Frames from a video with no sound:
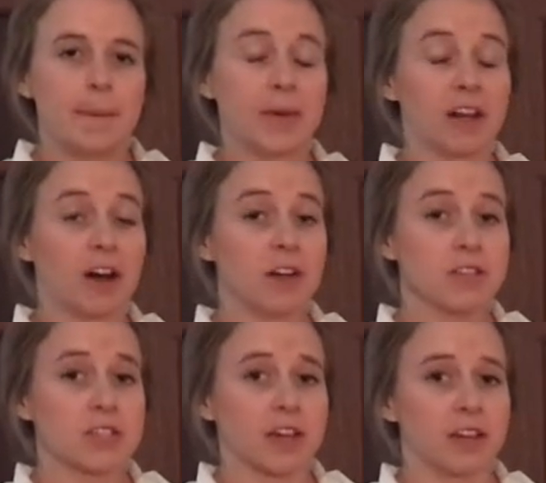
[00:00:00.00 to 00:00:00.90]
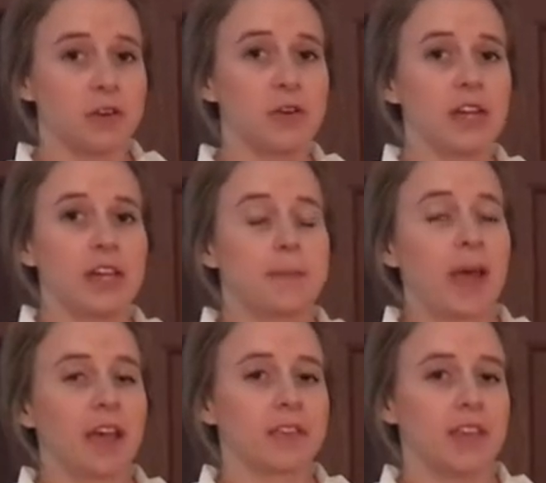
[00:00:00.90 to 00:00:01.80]
But also,
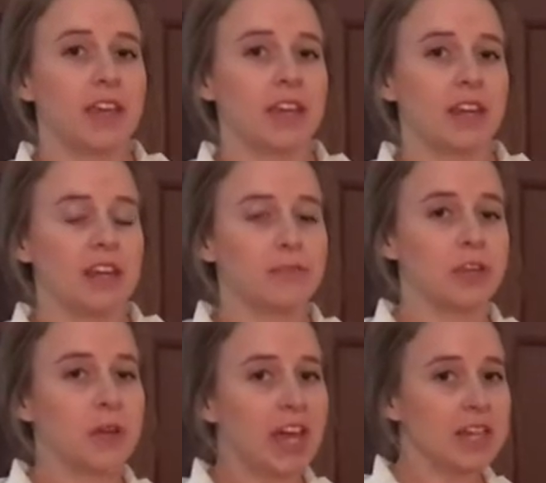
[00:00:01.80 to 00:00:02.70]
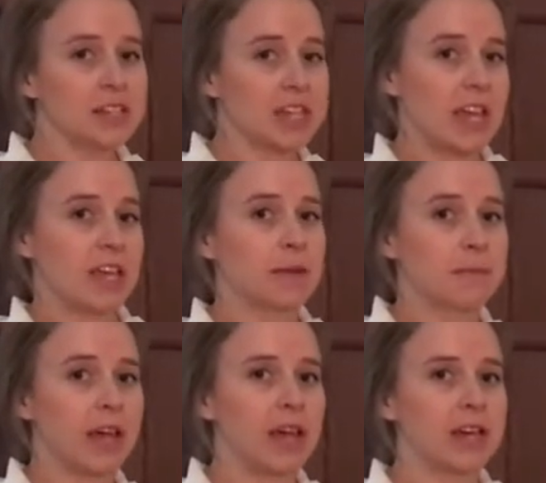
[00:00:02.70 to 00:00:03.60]
back then, if you hate taking
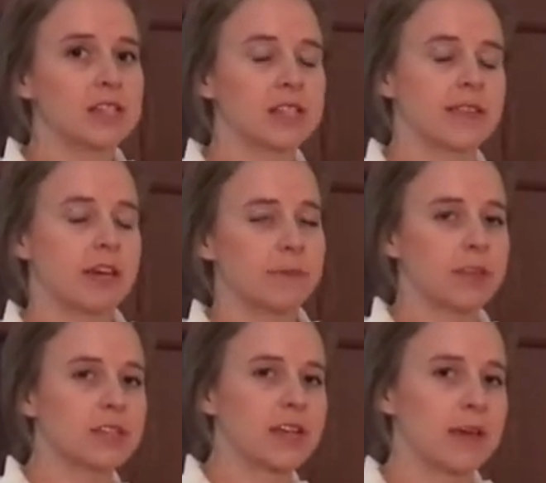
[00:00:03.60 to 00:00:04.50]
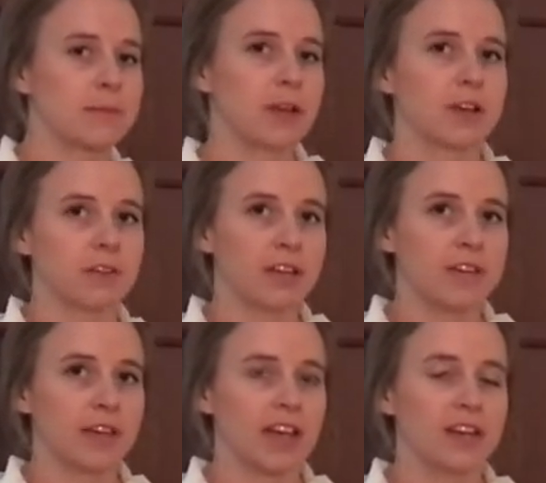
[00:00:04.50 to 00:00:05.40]
baths, that'd be the time period to
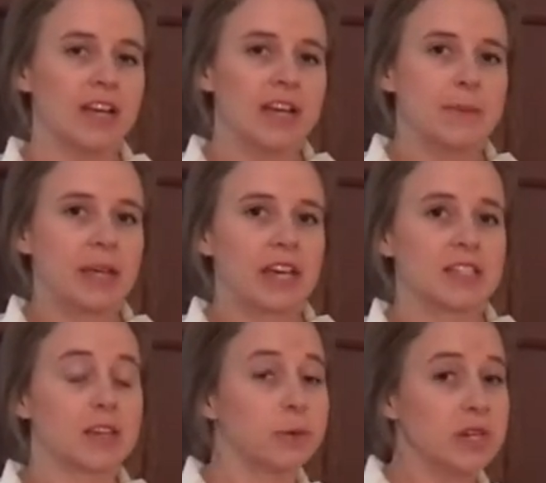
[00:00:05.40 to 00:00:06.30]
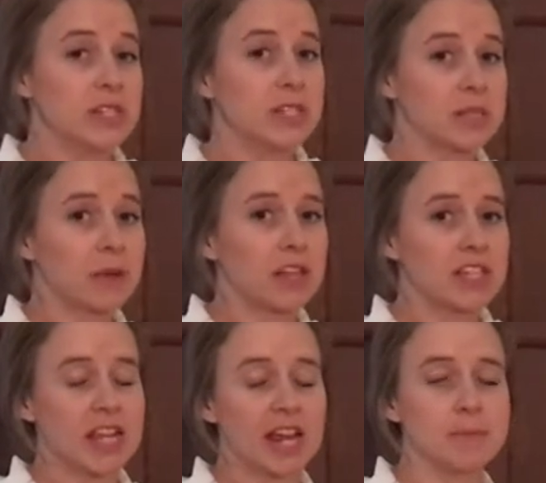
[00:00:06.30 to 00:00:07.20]
live in because it was a smelly
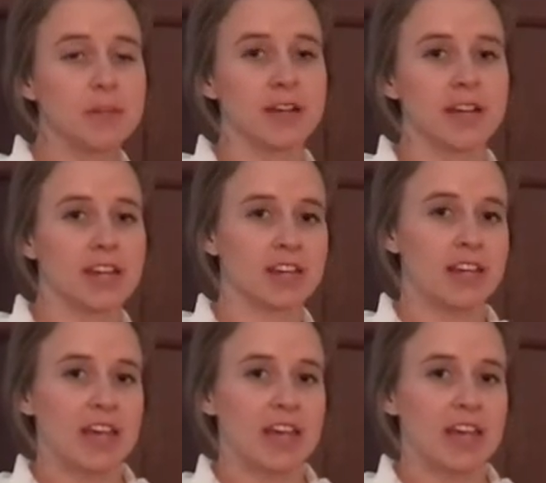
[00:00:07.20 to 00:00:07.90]
time period.